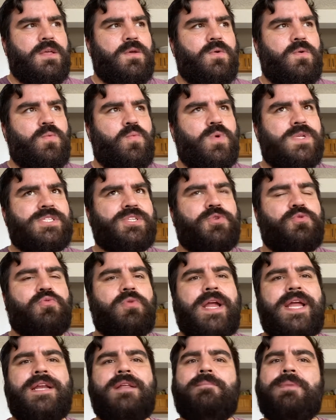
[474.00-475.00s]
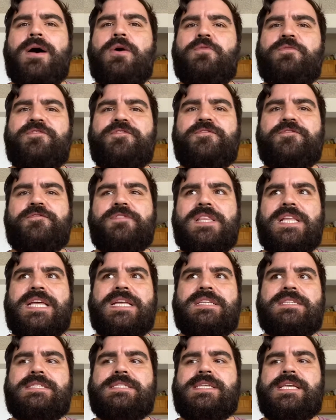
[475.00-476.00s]
what's great about
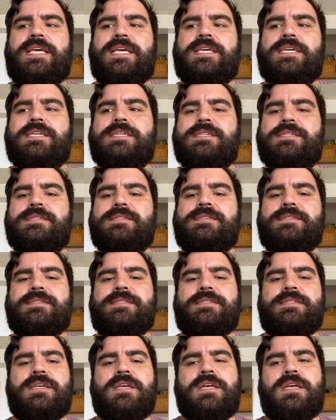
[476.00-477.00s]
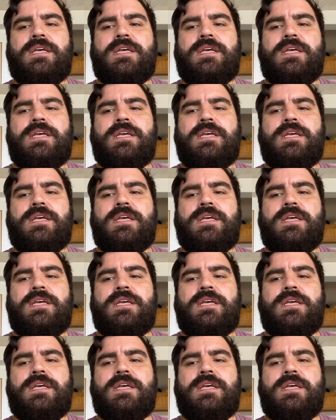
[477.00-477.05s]
Flint is,